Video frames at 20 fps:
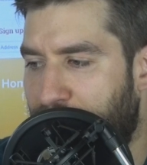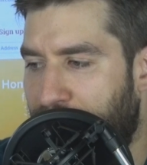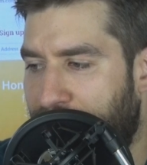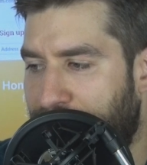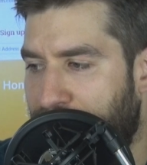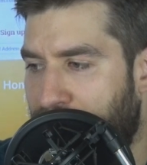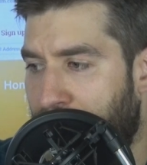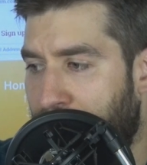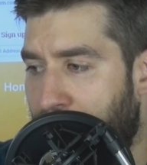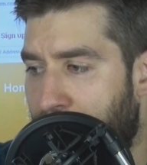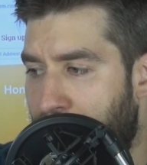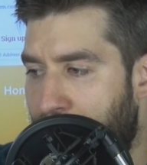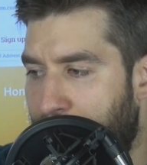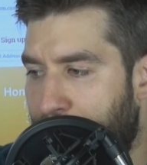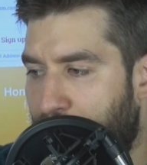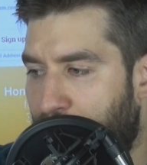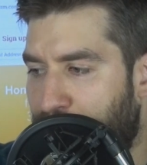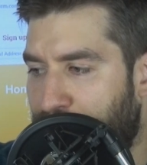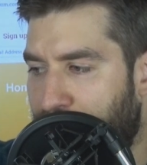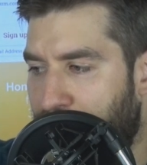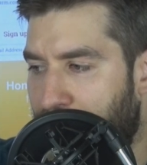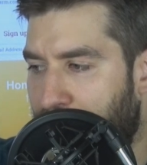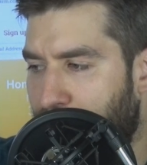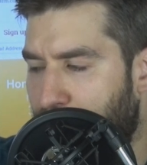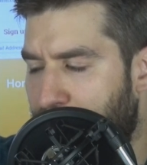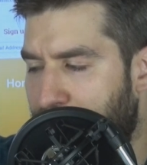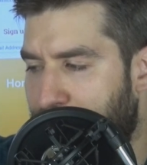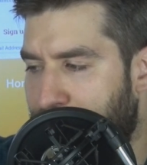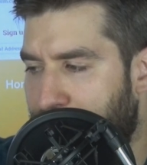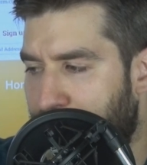the president, posted a
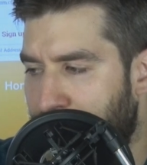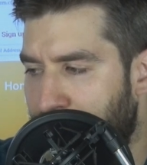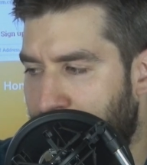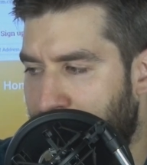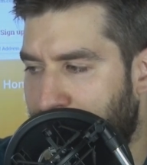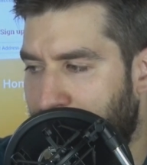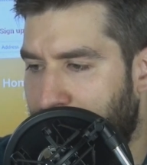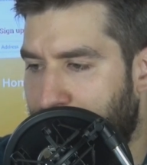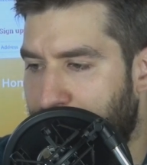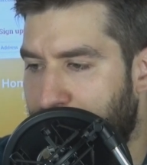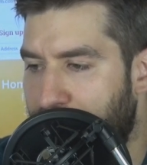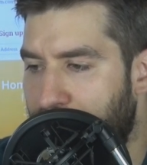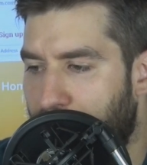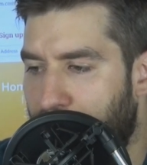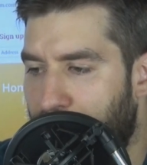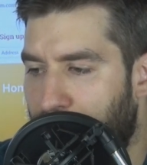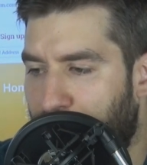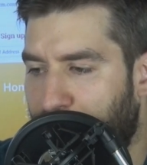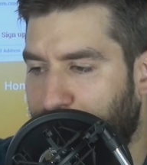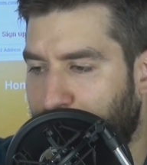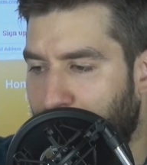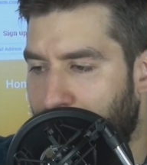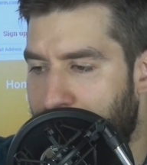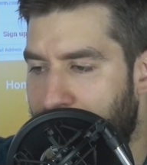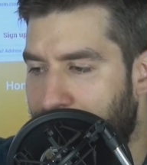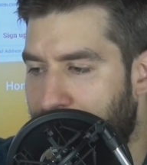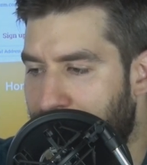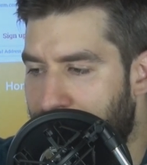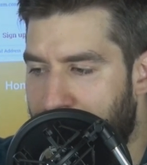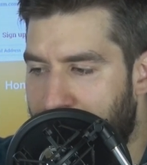tweet fundraising for the
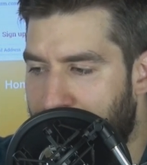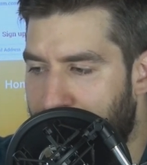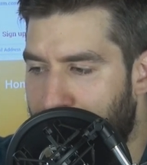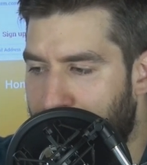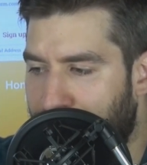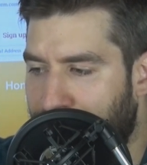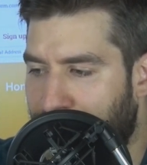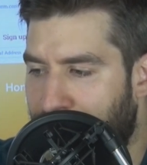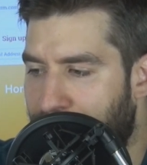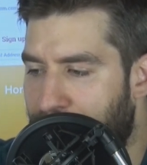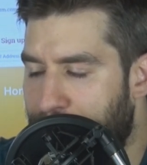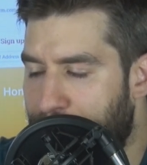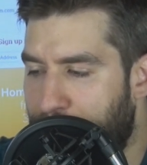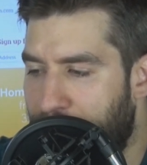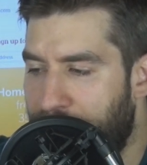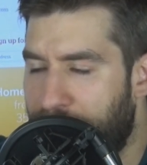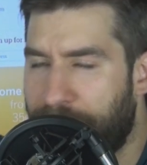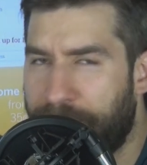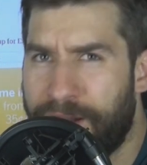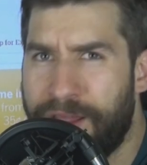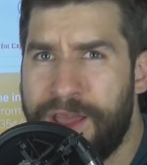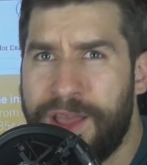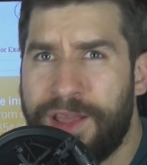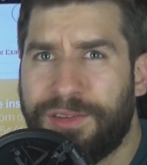alt-right candidate's campaign.